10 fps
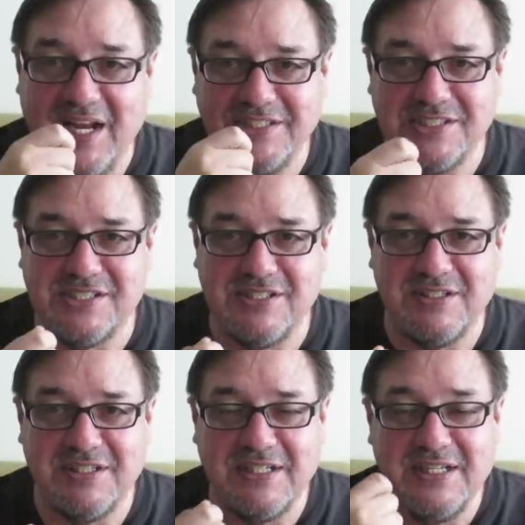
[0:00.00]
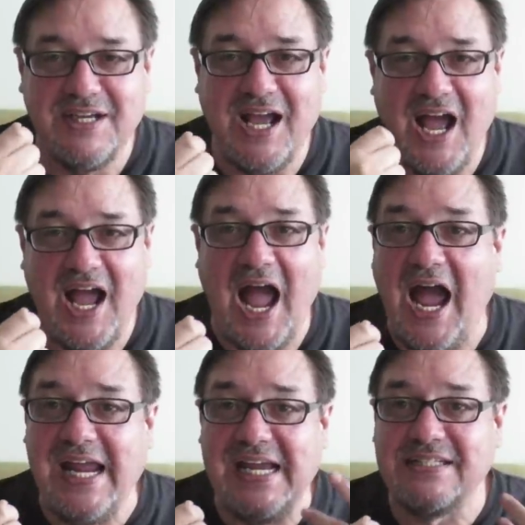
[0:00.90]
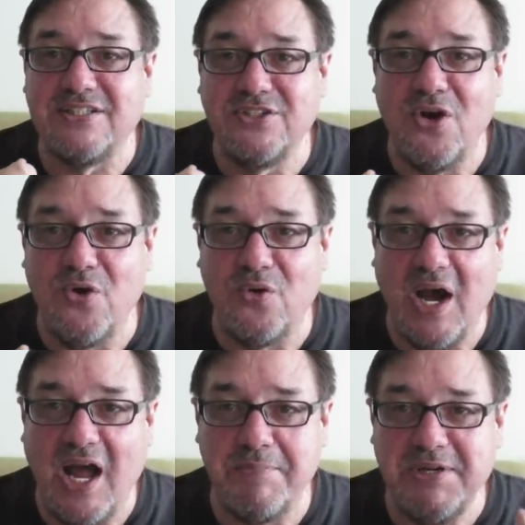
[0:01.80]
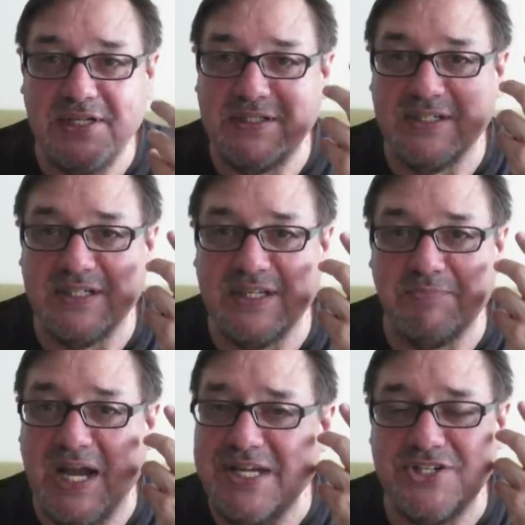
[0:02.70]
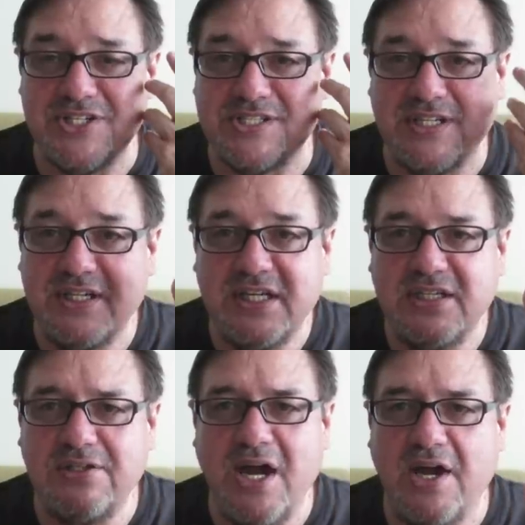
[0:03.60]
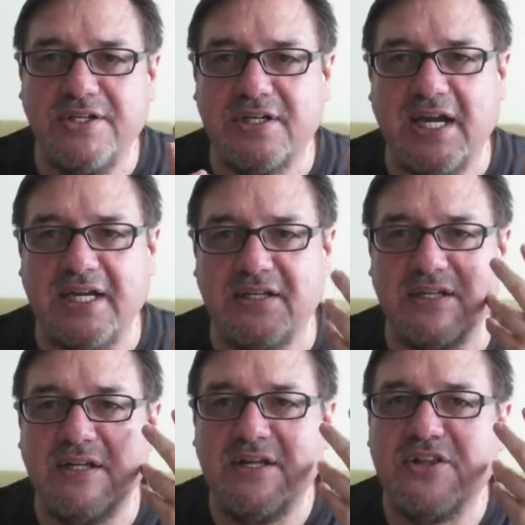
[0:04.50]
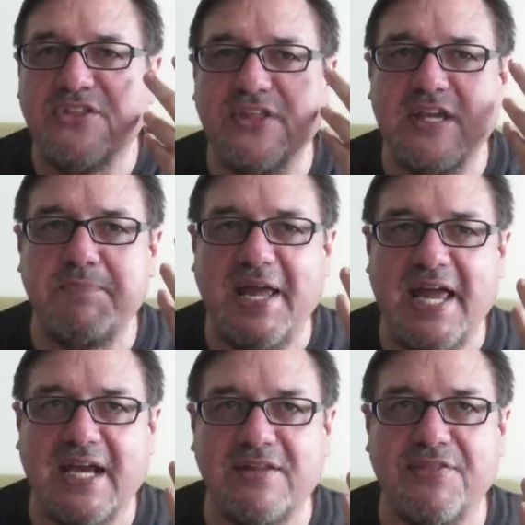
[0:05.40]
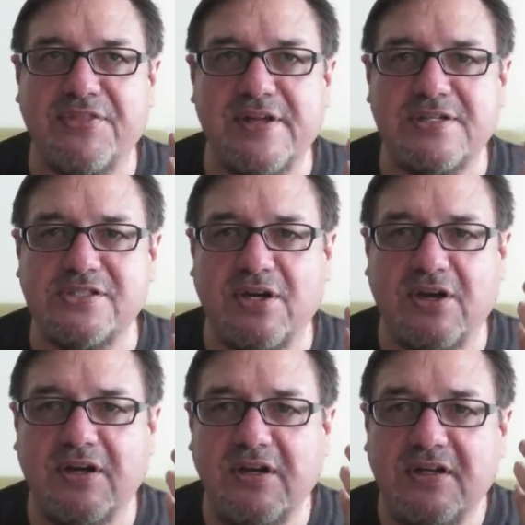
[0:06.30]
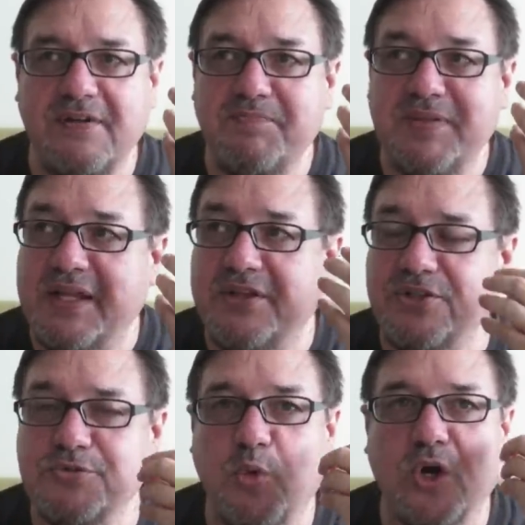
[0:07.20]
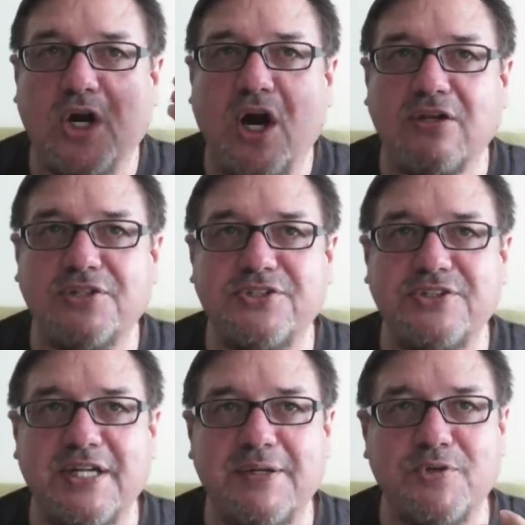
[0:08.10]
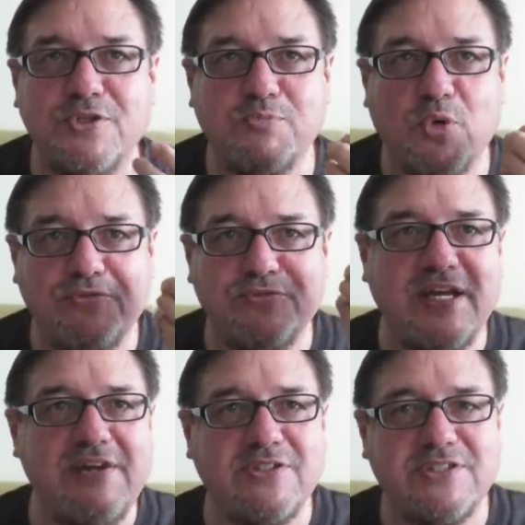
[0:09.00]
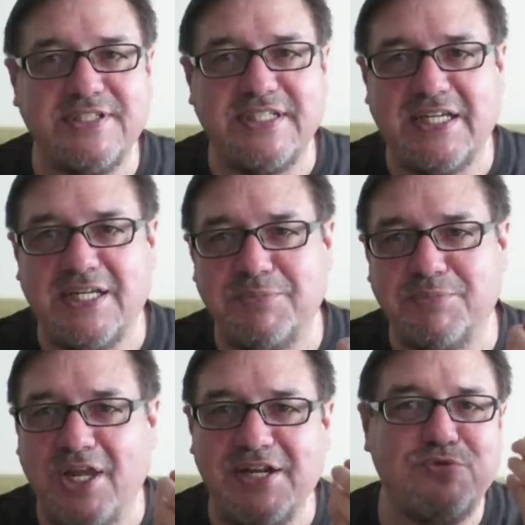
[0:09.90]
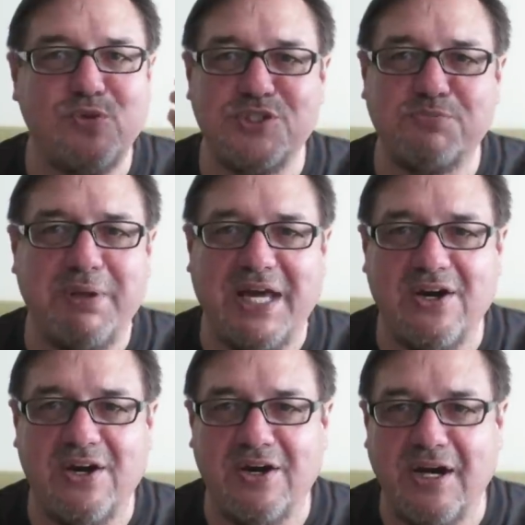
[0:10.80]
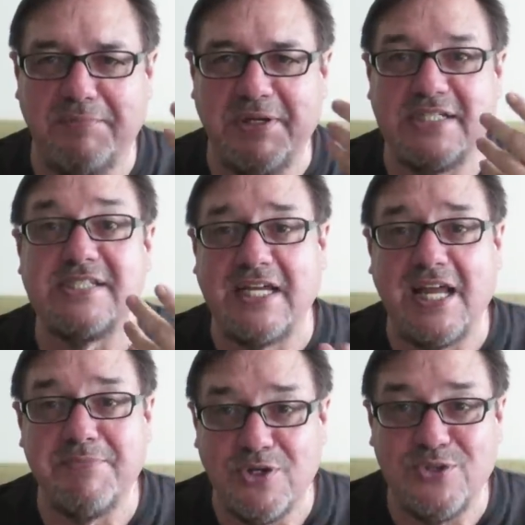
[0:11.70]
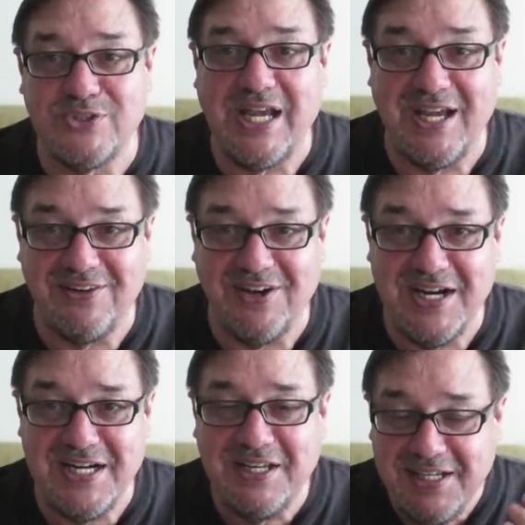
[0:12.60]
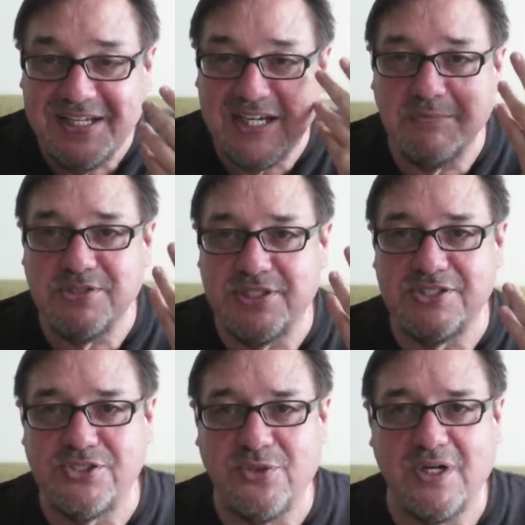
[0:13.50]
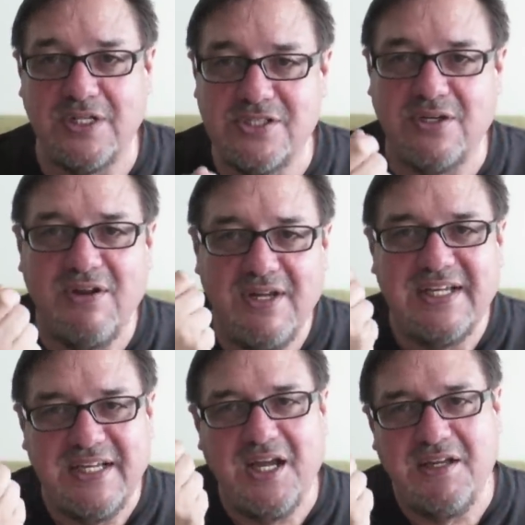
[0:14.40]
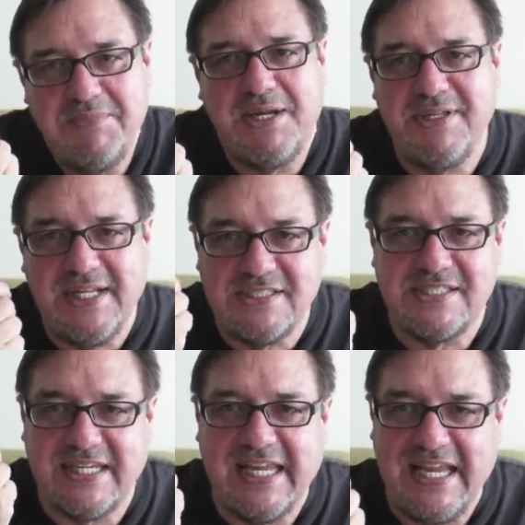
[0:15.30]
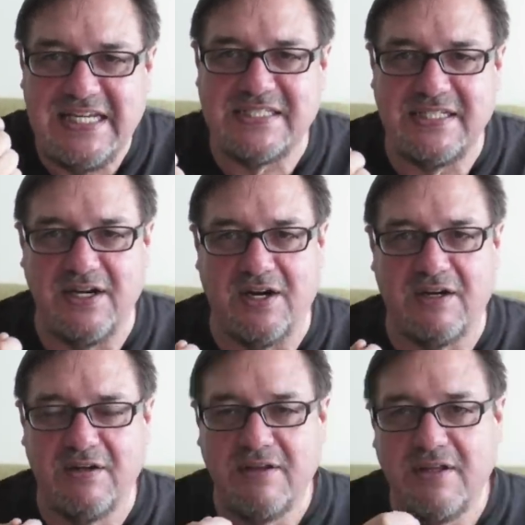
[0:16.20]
And I just, I had to know. I mean, am I just you know how you kind of think back and things are there's more color to them there's more flavor to them life was better i mean as time goes on right it comes distorted so eh, maybe that's the case here